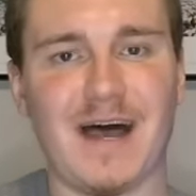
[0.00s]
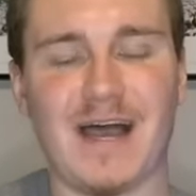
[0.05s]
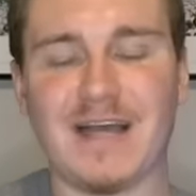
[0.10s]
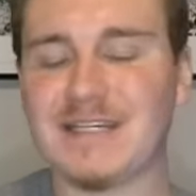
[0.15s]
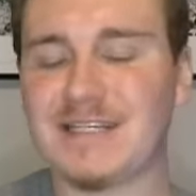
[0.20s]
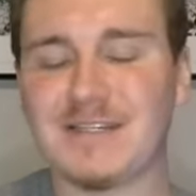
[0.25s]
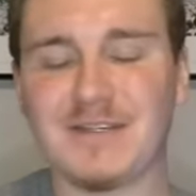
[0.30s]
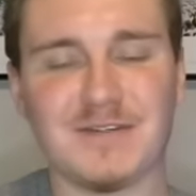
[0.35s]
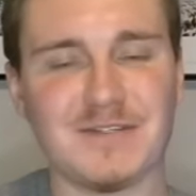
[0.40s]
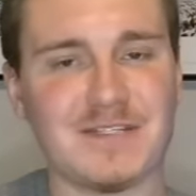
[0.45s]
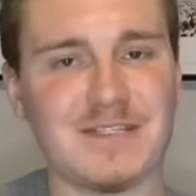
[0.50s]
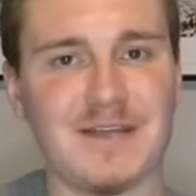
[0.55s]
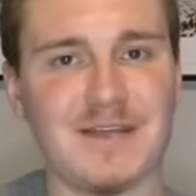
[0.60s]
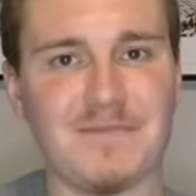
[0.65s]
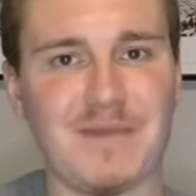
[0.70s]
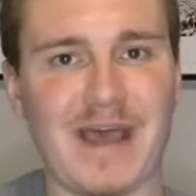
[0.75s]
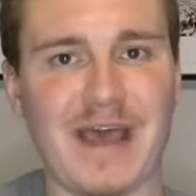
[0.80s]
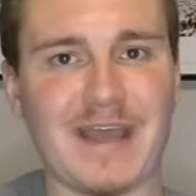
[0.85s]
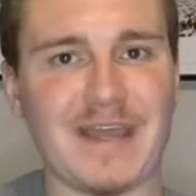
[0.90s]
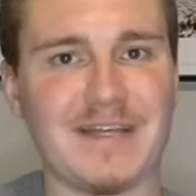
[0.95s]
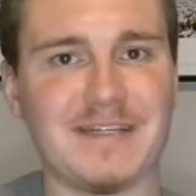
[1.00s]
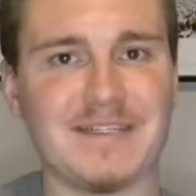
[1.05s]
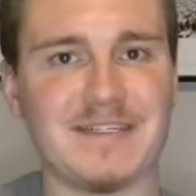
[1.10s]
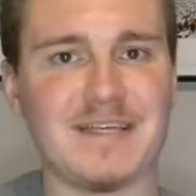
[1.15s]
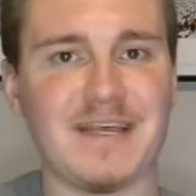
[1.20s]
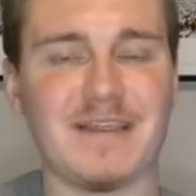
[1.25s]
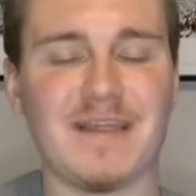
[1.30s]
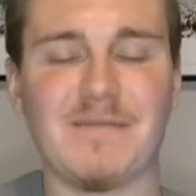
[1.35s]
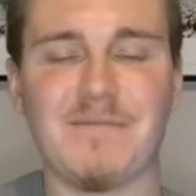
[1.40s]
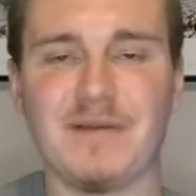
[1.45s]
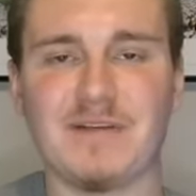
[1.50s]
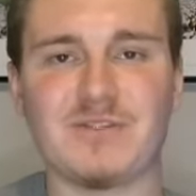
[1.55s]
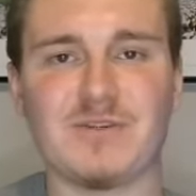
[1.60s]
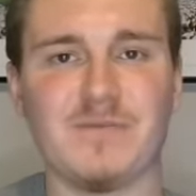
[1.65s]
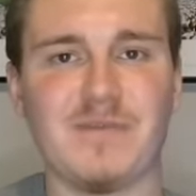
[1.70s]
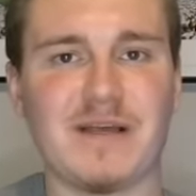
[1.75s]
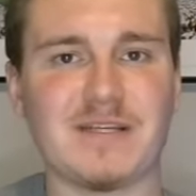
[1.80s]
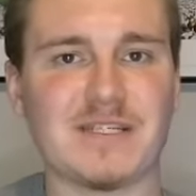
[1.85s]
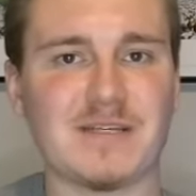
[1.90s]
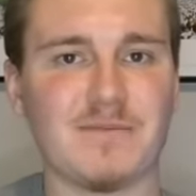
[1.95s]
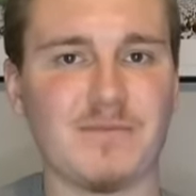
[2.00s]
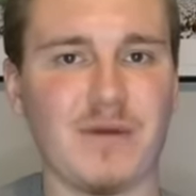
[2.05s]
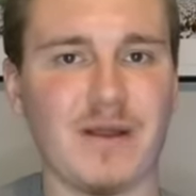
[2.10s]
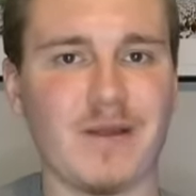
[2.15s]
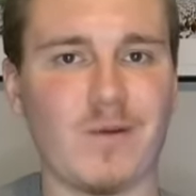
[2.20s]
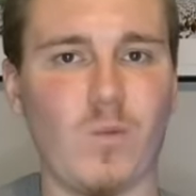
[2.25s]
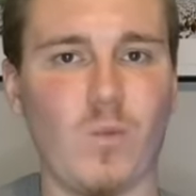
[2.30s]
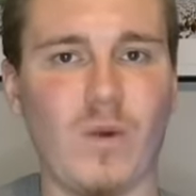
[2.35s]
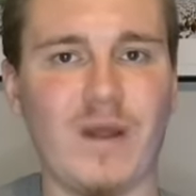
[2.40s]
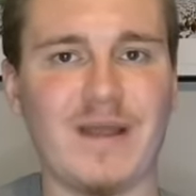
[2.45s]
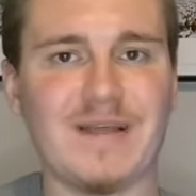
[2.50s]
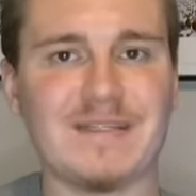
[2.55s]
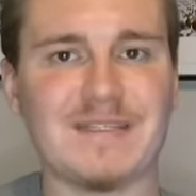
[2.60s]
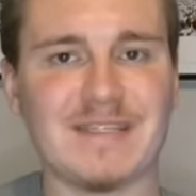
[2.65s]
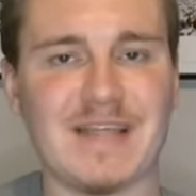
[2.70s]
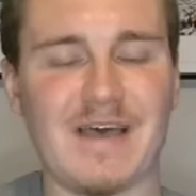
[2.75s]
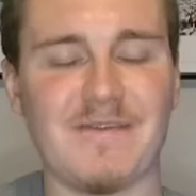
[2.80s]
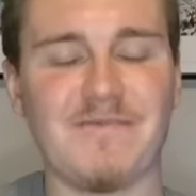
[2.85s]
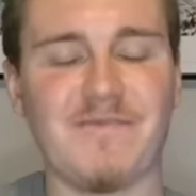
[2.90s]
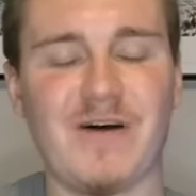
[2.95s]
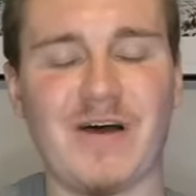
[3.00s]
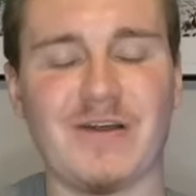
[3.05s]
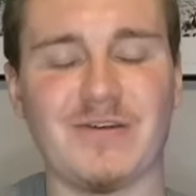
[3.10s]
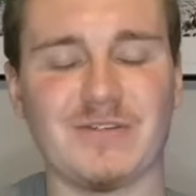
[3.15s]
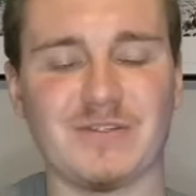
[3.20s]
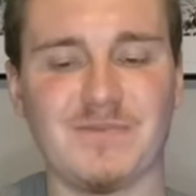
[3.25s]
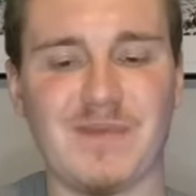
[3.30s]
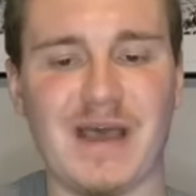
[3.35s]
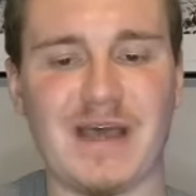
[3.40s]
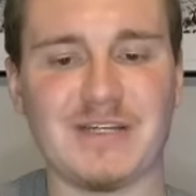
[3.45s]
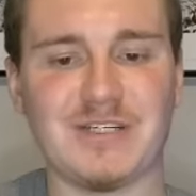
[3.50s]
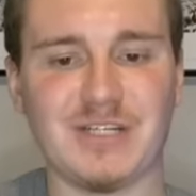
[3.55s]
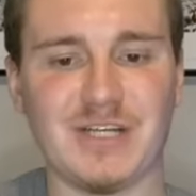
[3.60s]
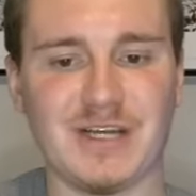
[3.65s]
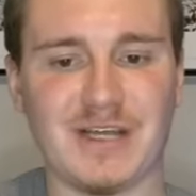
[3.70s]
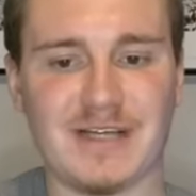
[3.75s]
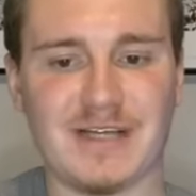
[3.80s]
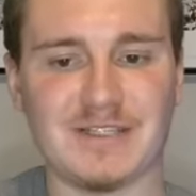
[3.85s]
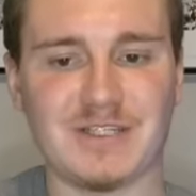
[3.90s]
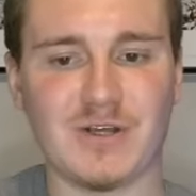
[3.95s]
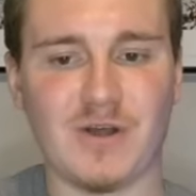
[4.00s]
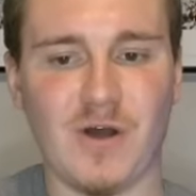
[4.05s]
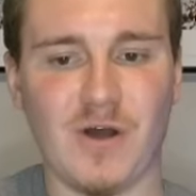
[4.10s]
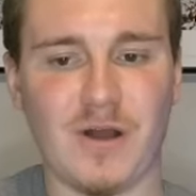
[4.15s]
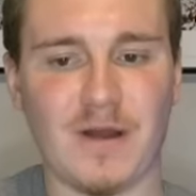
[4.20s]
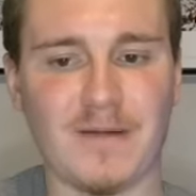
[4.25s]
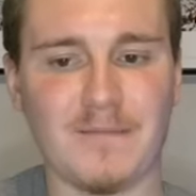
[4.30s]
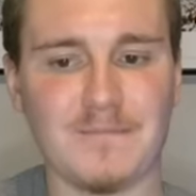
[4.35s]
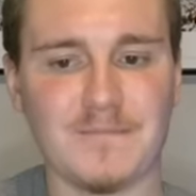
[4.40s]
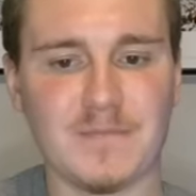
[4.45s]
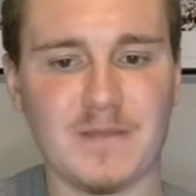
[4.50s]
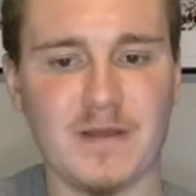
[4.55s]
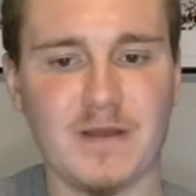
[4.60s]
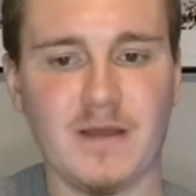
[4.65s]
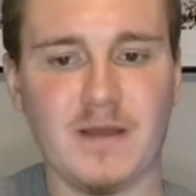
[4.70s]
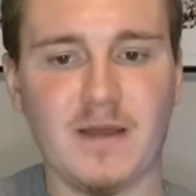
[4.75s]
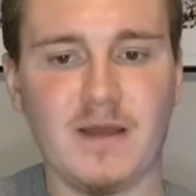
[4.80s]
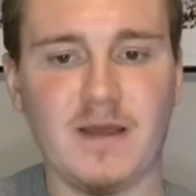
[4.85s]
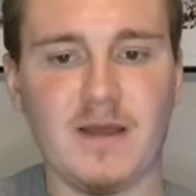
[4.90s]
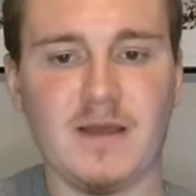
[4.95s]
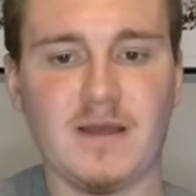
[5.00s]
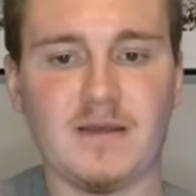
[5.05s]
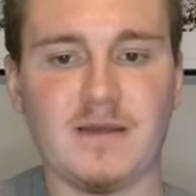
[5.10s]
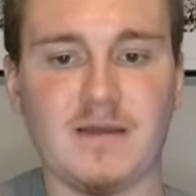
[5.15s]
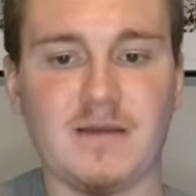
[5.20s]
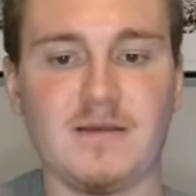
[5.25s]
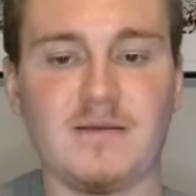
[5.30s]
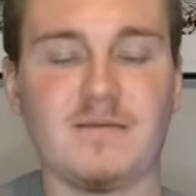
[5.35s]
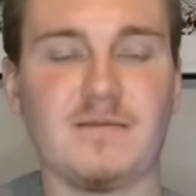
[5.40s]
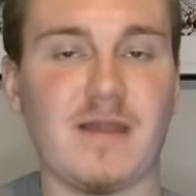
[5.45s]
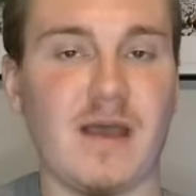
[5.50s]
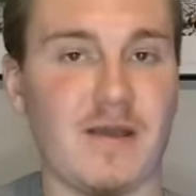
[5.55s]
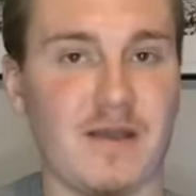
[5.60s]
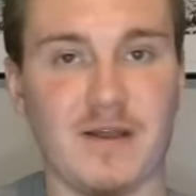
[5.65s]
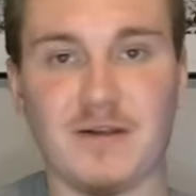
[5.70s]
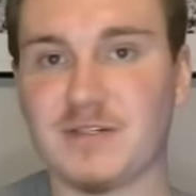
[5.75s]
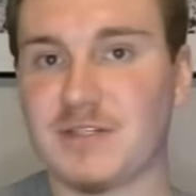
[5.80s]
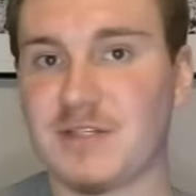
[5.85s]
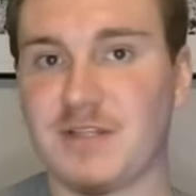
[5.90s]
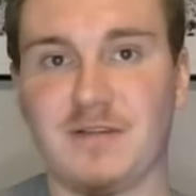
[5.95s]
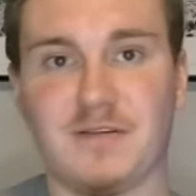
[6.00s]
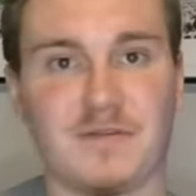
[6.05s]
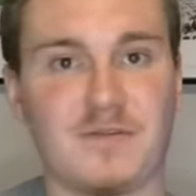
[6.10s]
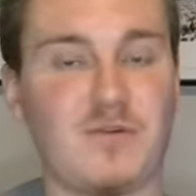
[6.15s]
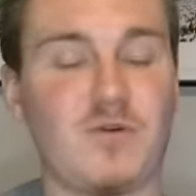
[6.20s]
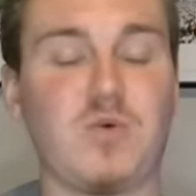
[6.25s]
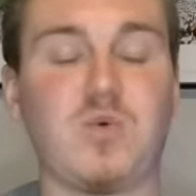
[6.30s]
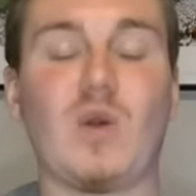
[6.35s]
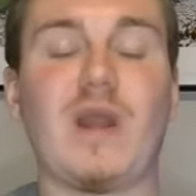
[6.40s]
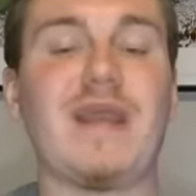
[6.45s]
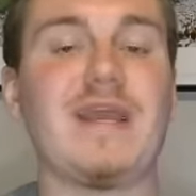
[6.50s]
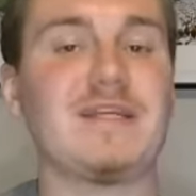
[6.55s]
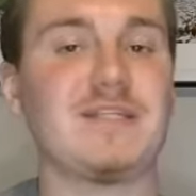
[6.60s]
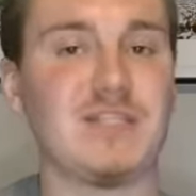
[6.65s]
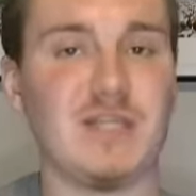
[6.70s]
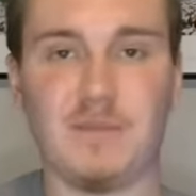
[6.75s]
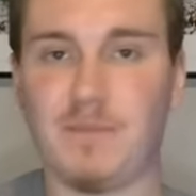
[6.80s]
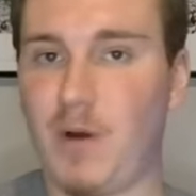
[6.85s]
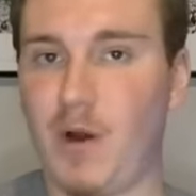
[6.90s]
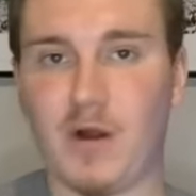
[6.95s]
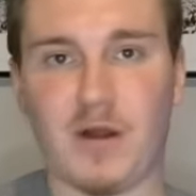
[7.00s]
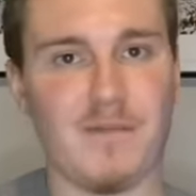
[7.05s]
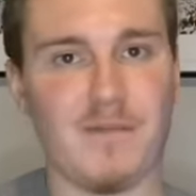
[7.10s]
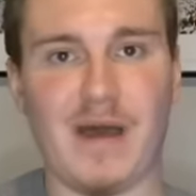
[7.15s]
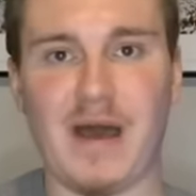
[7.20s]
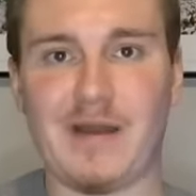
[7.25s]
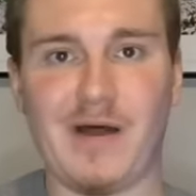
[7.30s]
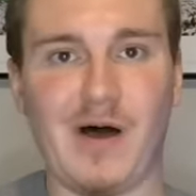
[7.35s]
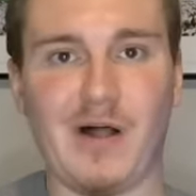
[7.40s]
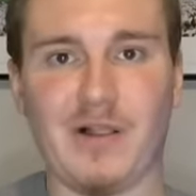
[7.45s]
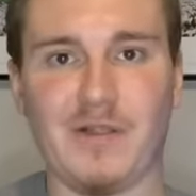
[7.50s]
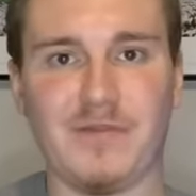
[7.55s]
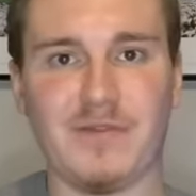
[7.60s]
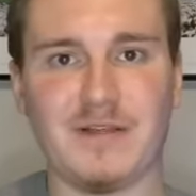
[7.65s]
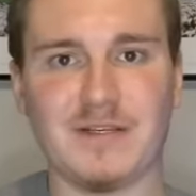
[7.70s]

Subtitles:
I still sit back and say that Mitchell Mesenbrink wins that finals match against Carr. Now, here's the crazy part about all